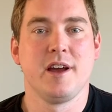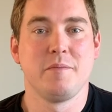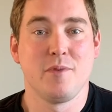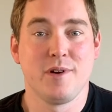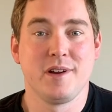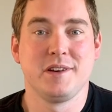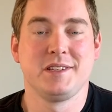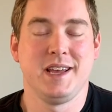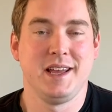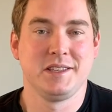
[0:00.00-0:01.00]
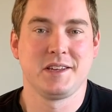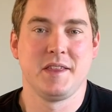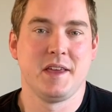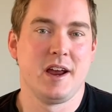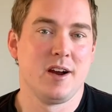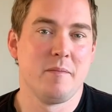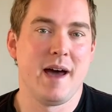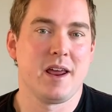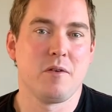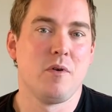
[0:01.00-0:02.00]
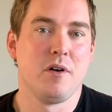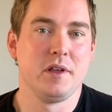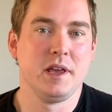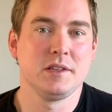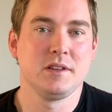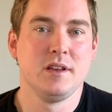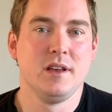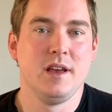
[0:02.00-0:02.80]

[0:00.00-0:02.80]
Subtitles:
and more intense on the aromatic qualities.